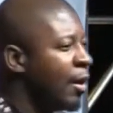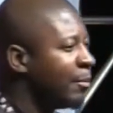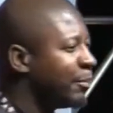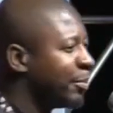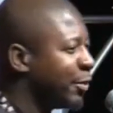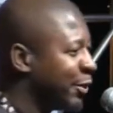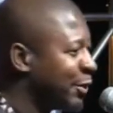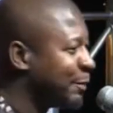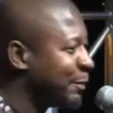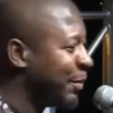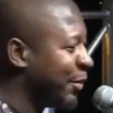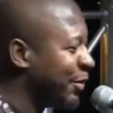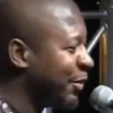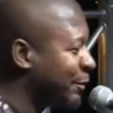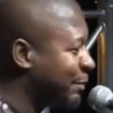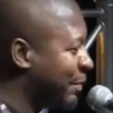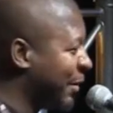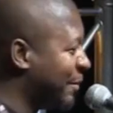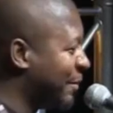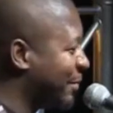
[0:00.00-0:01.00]

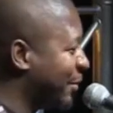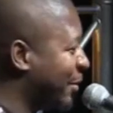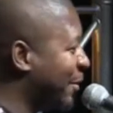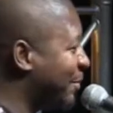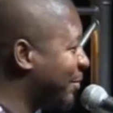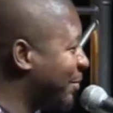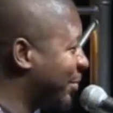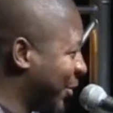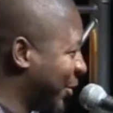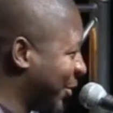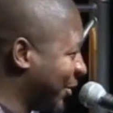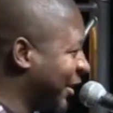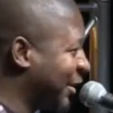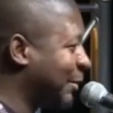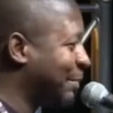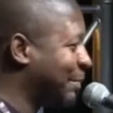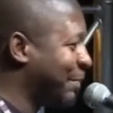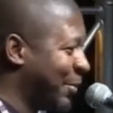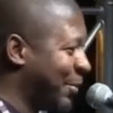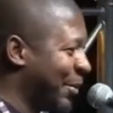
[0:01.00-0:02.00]
Prosperous people
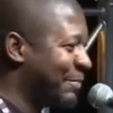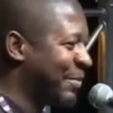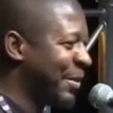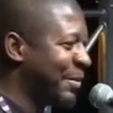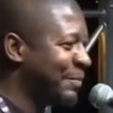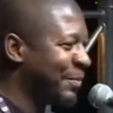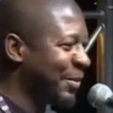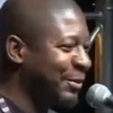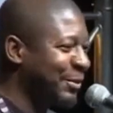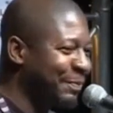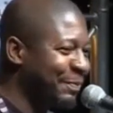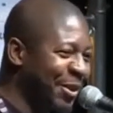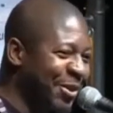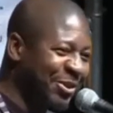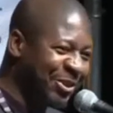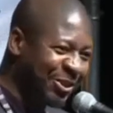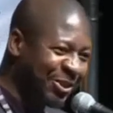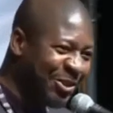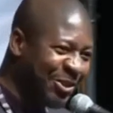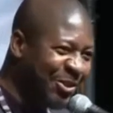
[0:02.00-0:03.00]
process poor people's
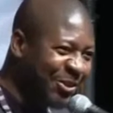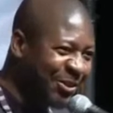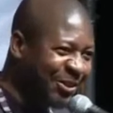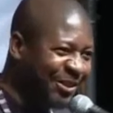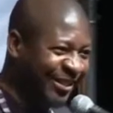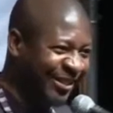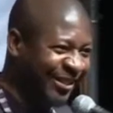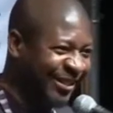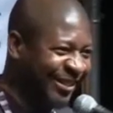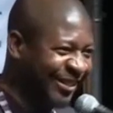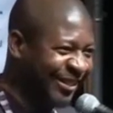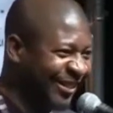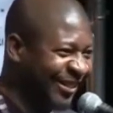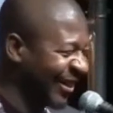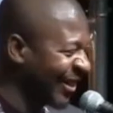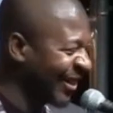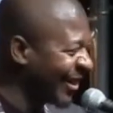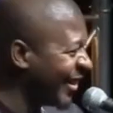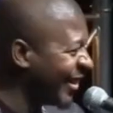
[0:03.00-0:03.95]
produce.